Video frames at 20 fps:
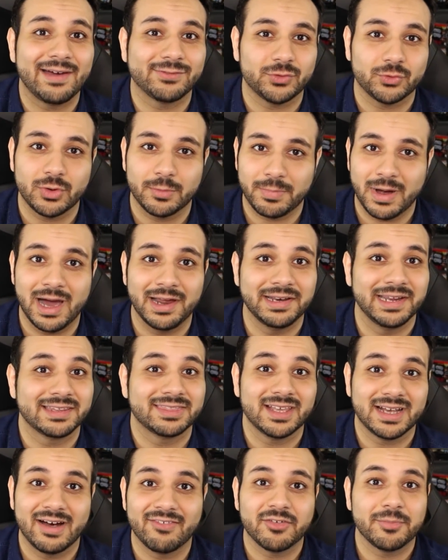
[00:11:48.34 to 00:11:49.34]
after
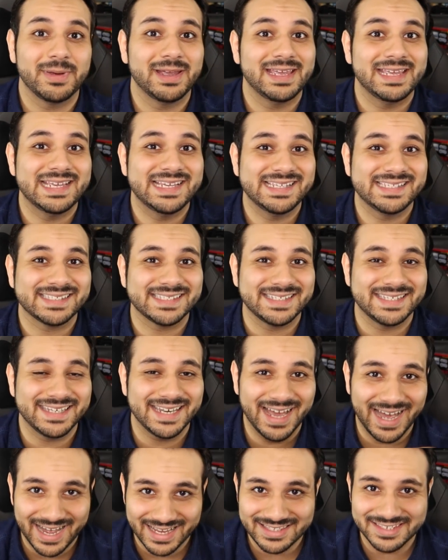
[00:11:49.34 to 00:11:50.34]
Robotnik. The government is
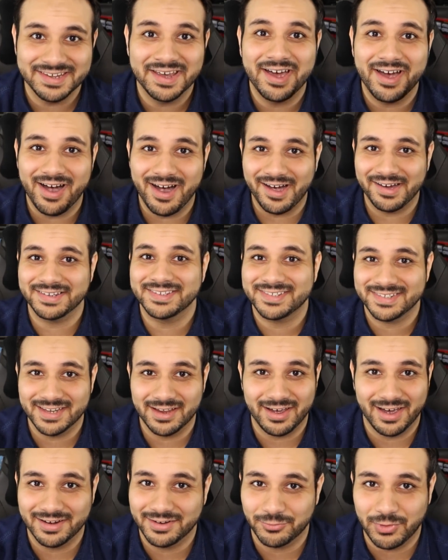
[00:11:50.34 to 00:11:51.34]
not on
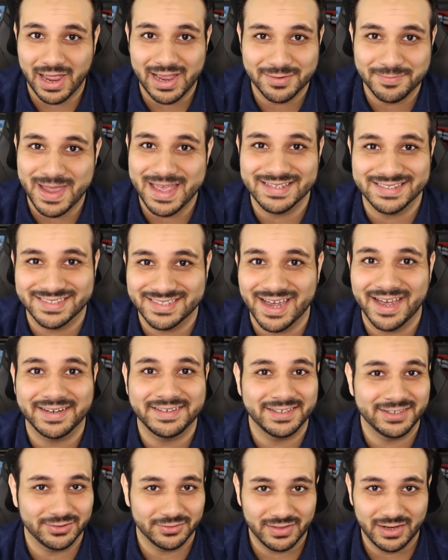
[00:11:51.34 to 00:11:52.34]
Eggman's
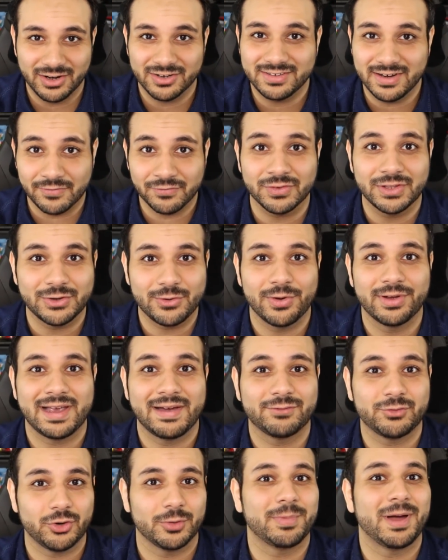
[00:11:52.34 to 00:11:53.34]
side here. They are definitely
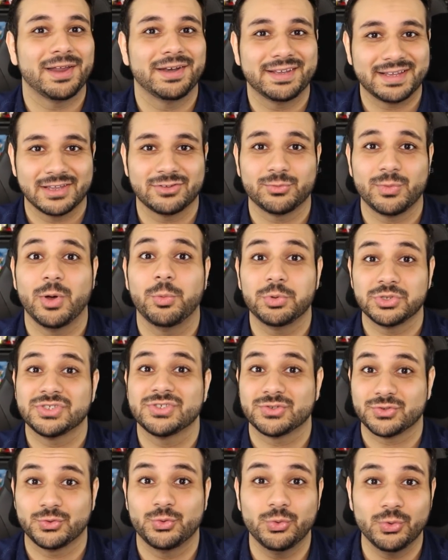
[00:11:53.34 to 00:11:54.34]
going after Robotnik as well,
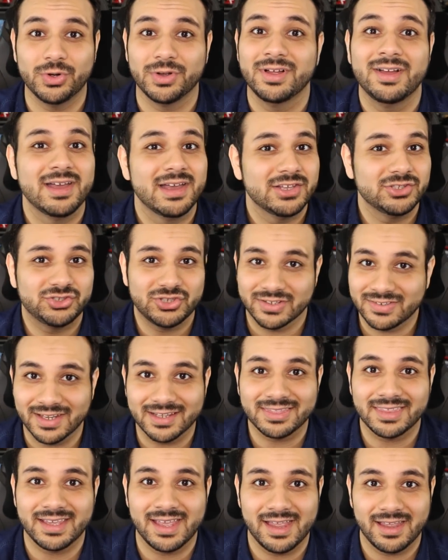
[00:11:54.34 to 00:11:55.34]
which is cool, just
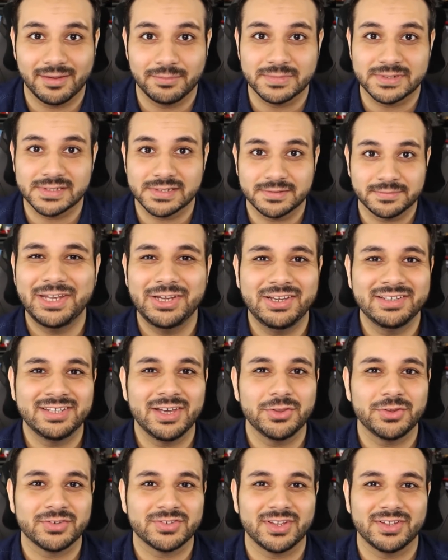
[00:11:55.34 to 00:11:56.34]
like the games. And you can
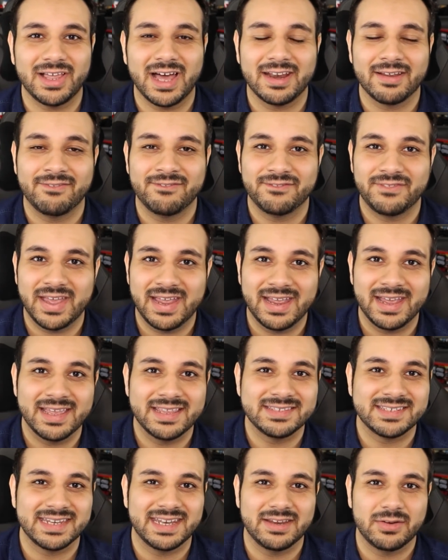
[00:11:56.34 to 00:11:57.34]
tell there's a lot of
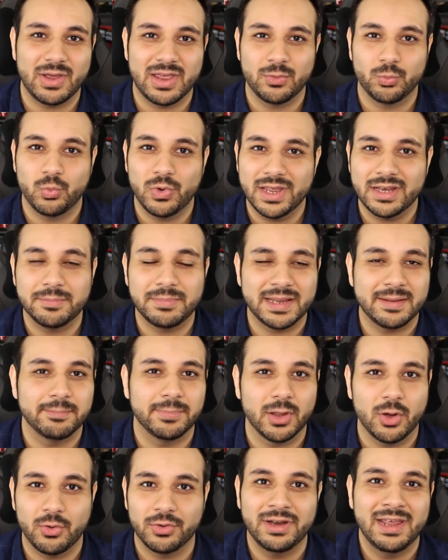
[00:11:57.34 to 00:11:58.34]
fans and wind being
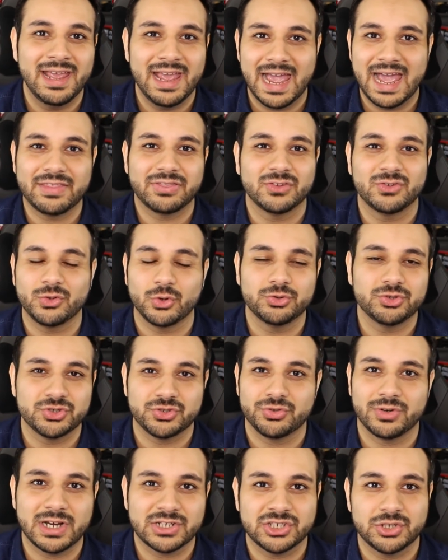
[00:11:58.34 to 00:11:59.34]
blown at the
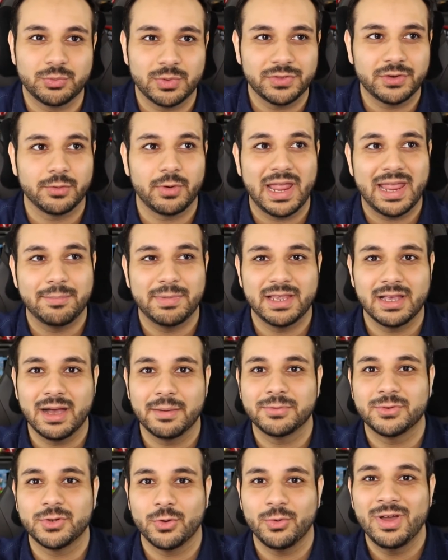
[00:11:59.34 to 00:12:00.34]
soldiers' direction when they're aiming
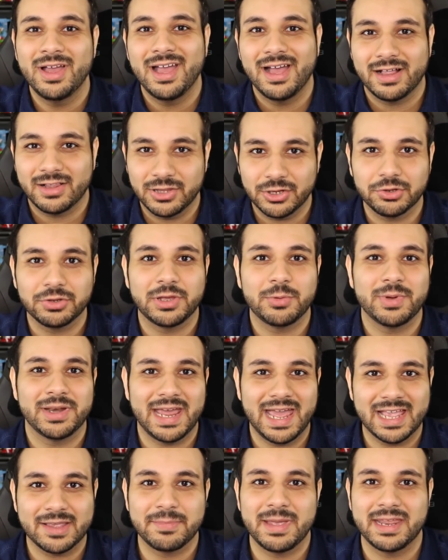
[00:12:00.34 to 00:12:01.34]
up. So clearly
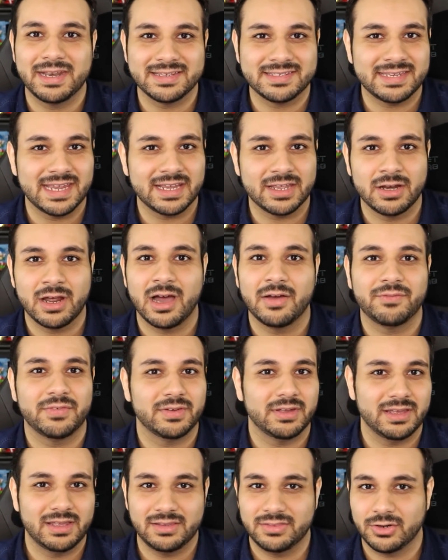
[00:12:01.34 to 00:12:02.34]
when Eggman is taken off,
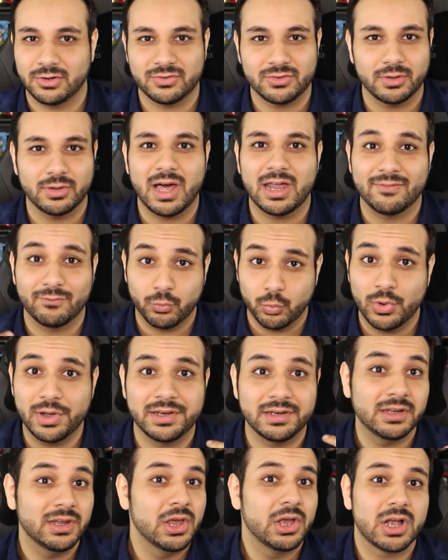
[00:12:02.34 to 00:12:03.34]
there's a lot of
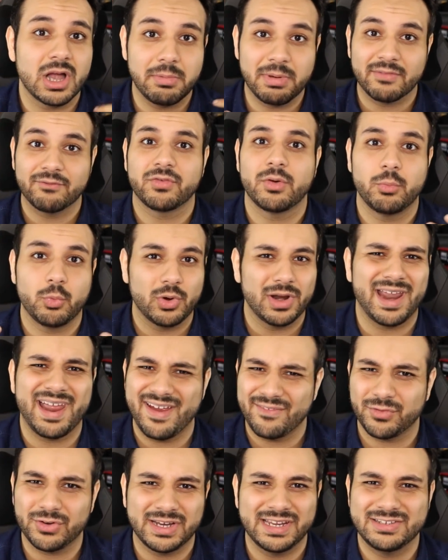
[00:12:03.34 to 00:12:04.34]
wind coming from
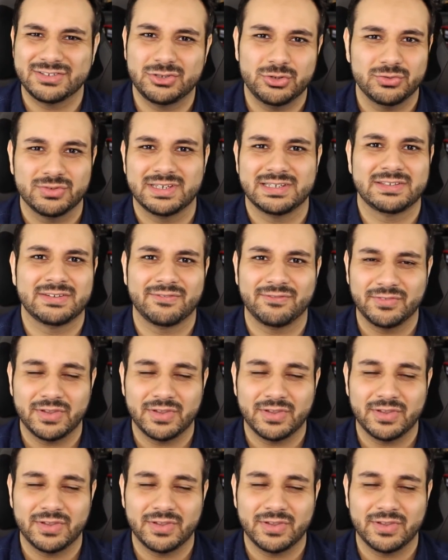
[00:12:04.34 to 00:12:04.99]
whatever he's using to